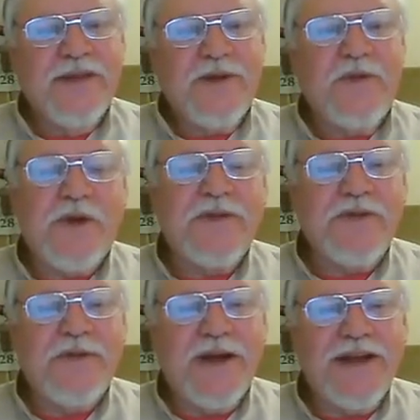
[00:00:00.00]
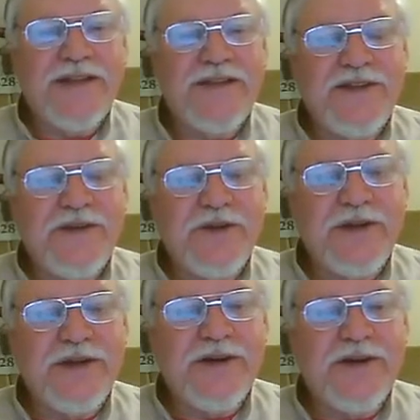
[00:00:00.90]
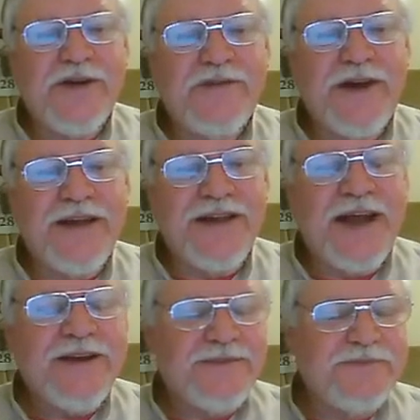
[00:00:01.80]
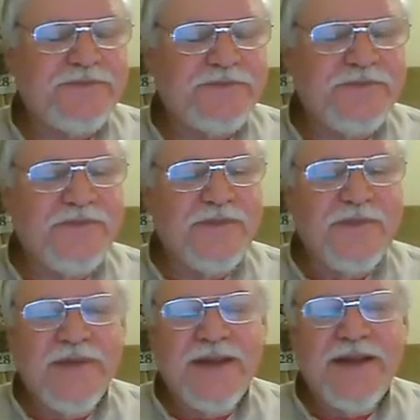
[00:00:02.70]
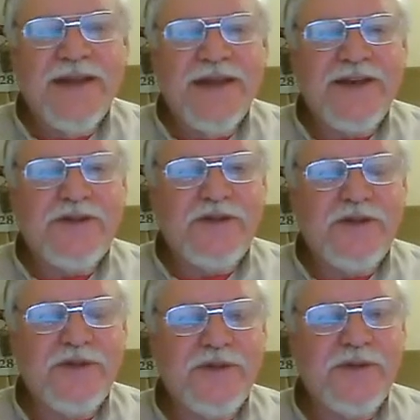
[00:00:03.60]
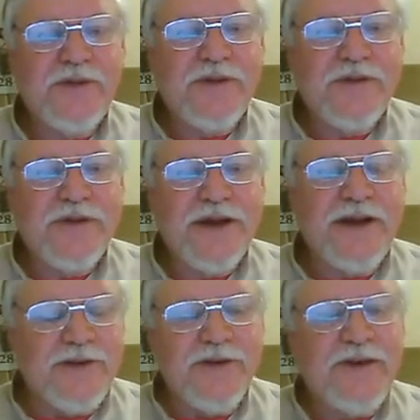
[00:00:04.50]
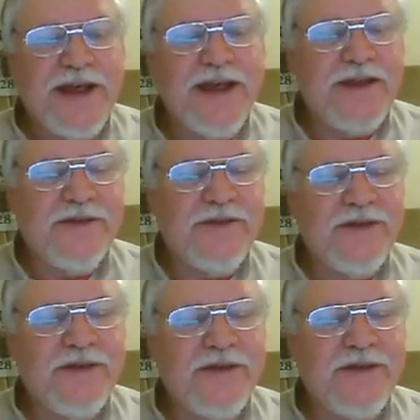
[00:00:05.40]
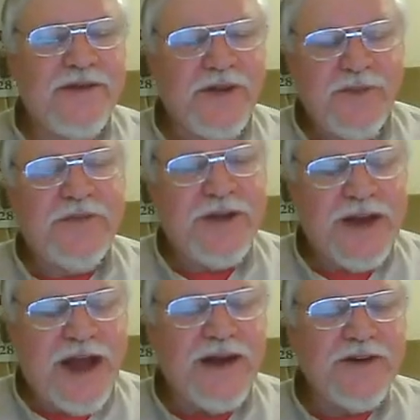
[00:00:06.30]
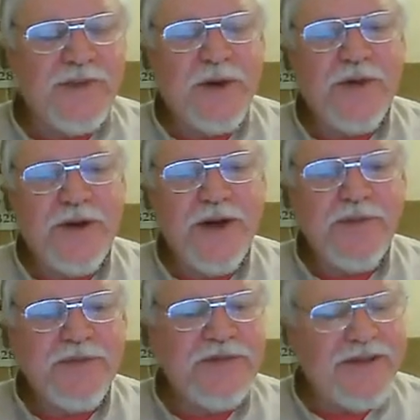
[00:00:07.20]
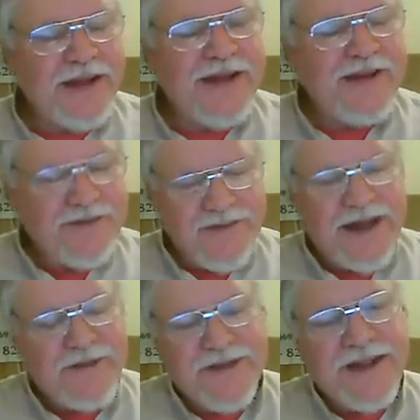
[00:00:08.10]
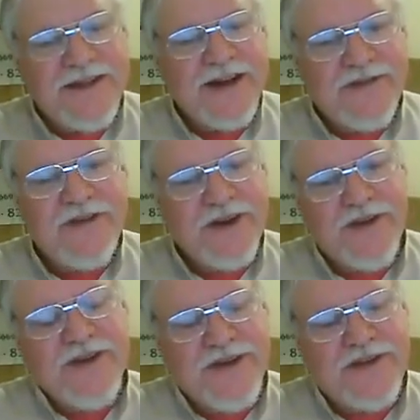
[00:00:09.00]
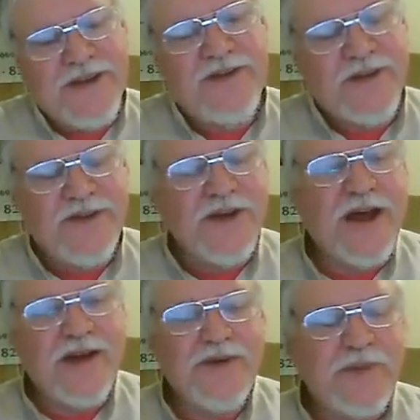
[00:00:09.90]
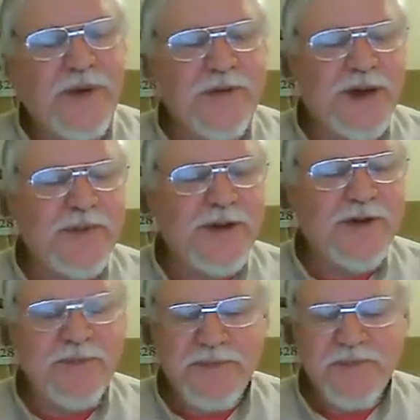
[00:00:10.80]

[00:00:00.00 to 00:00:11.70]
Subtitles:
One of the ways that you can clarify that is to undertake some of the knowledge programs, and everything that I've shared in a sense is a knowledge program here.